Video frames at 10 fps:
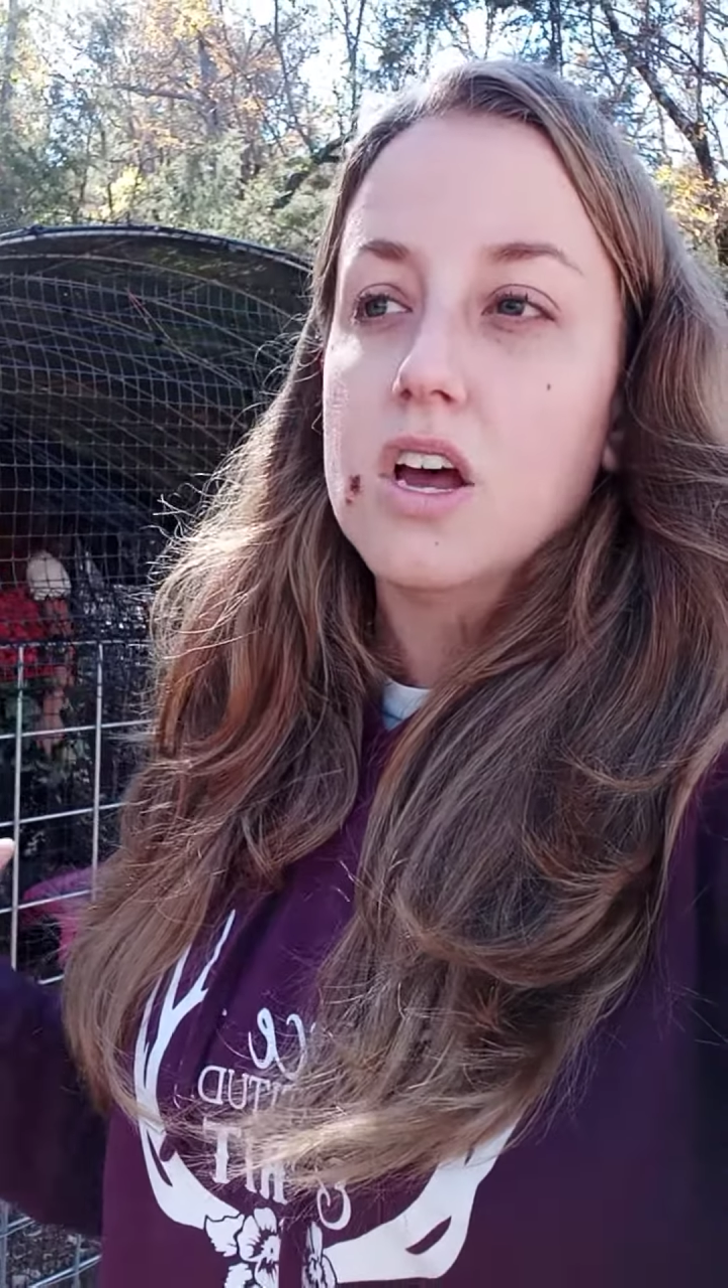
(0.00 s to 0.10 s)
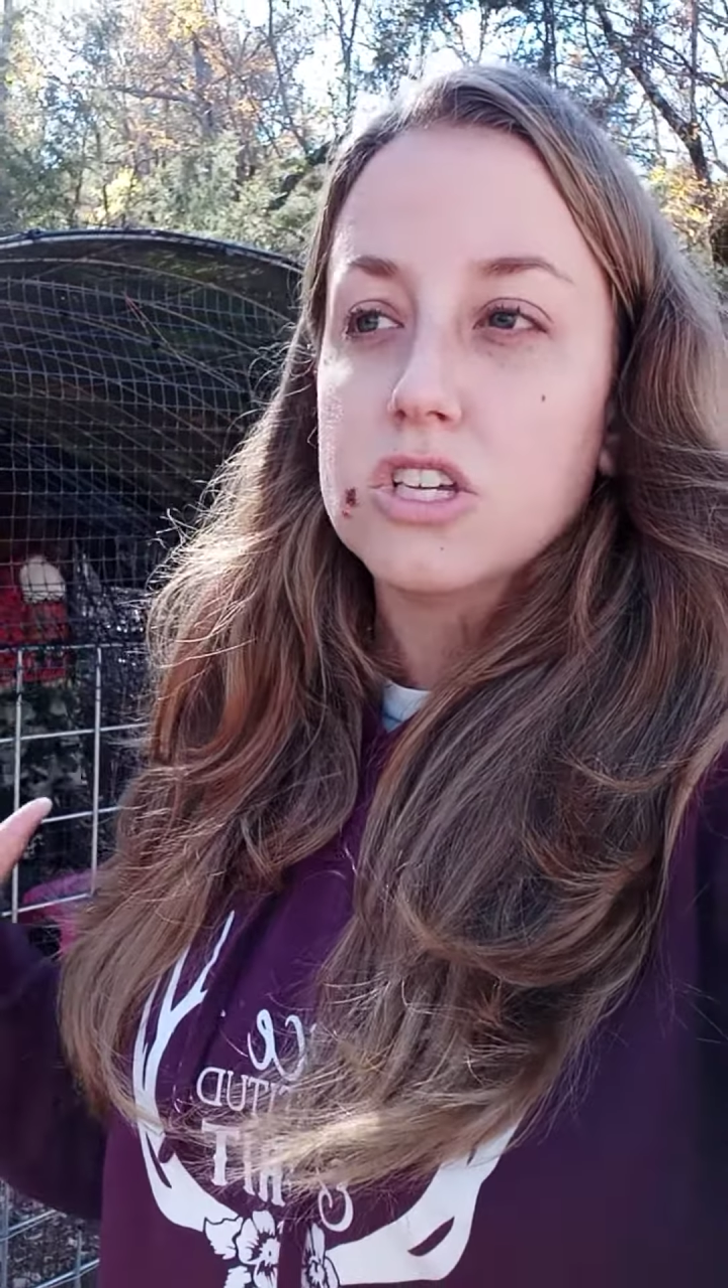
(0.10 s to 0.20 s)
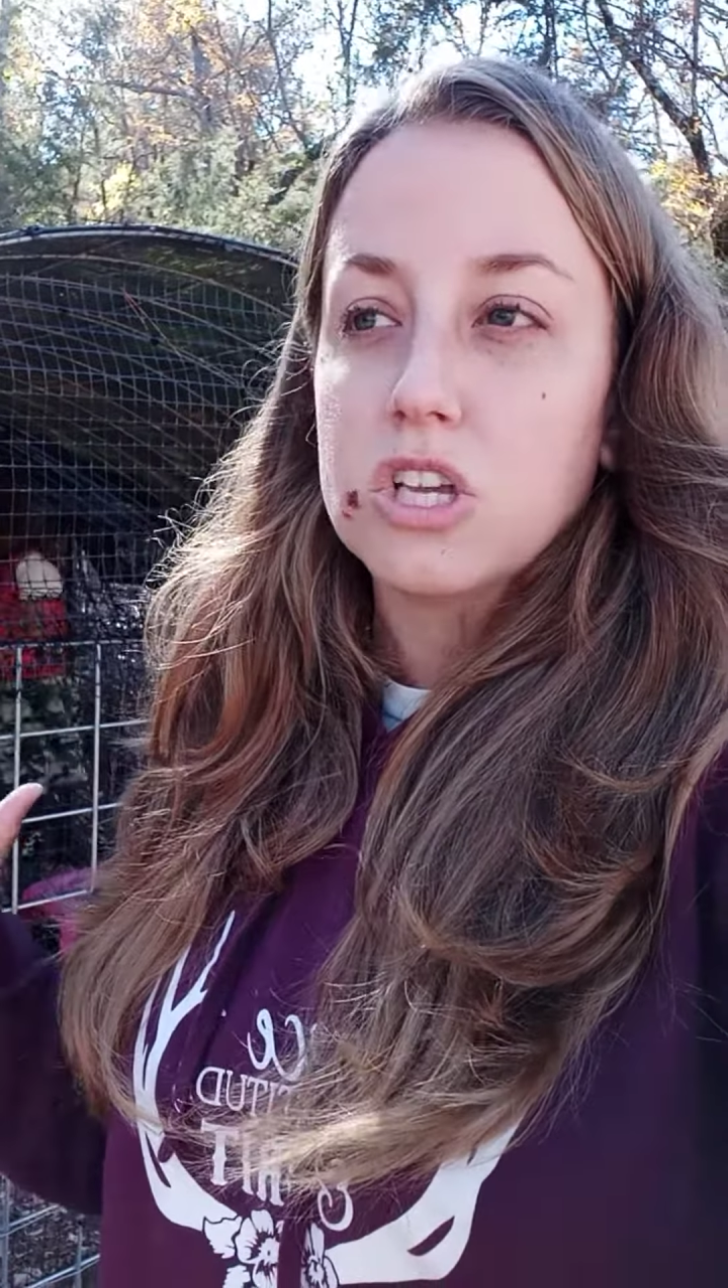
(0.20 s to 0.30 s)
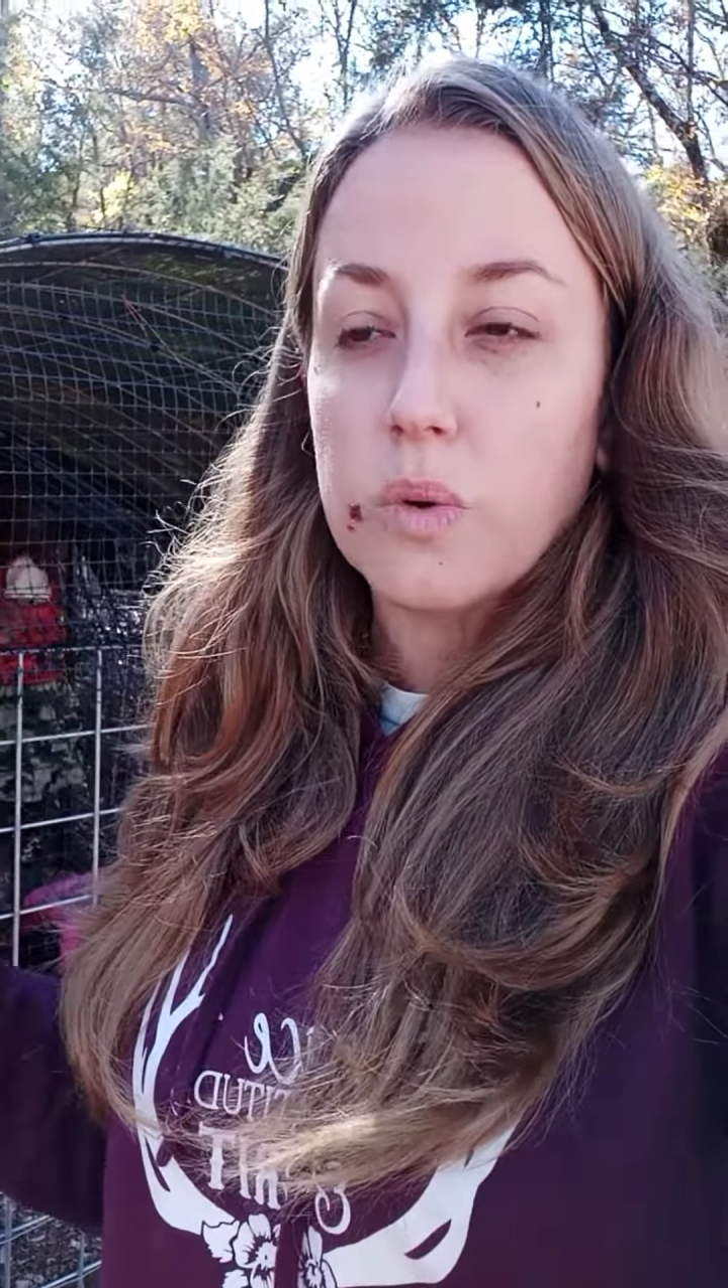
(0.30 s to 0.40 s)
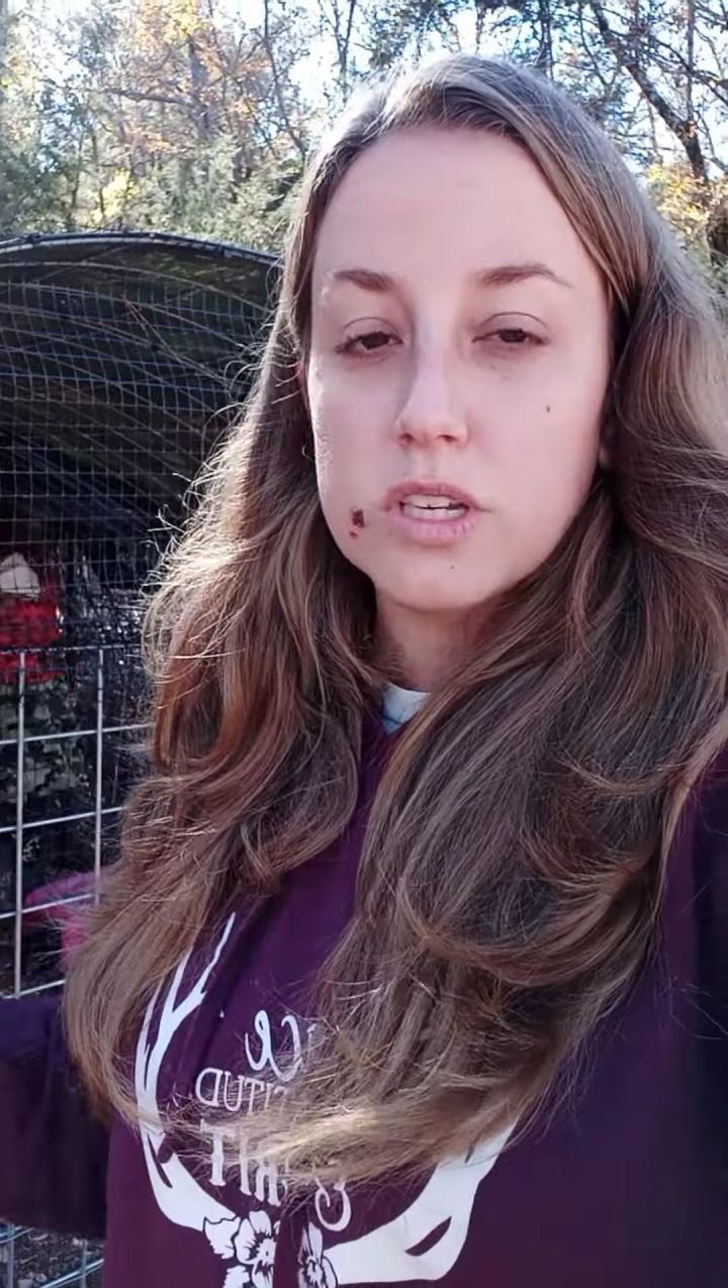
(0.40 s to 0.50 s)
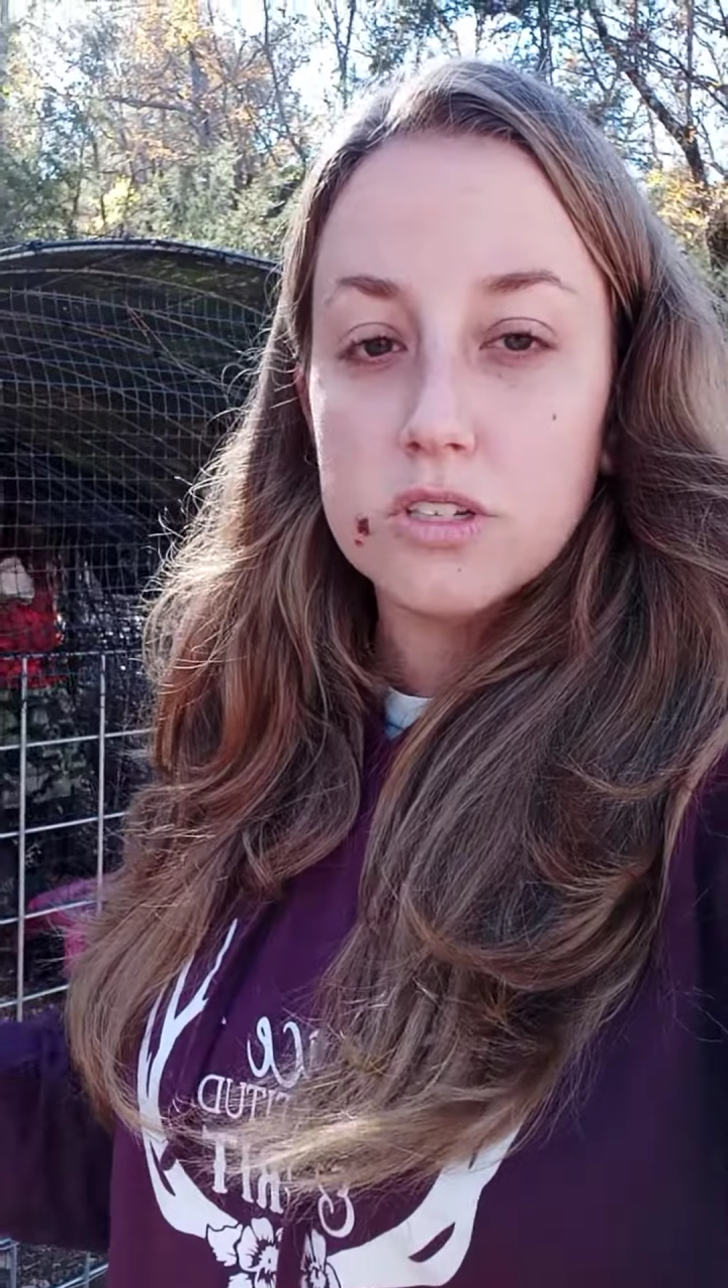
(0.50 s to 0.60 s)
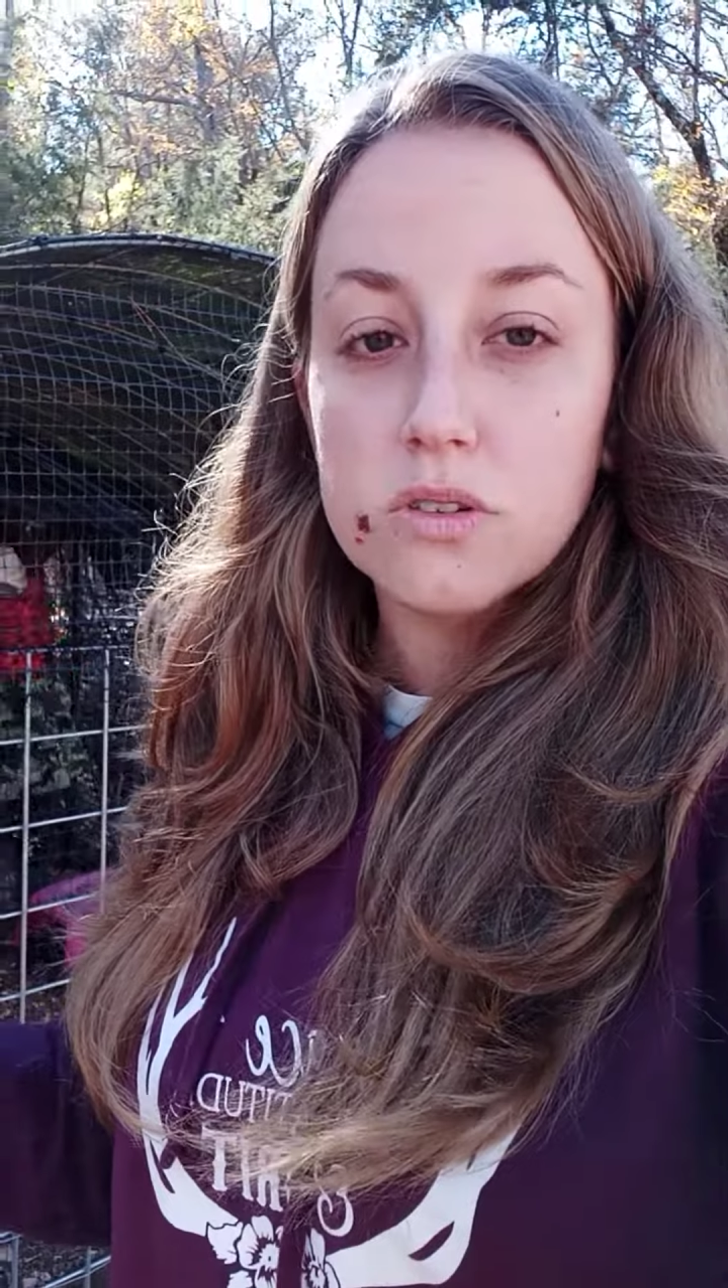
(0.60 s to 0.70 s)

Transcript: So we do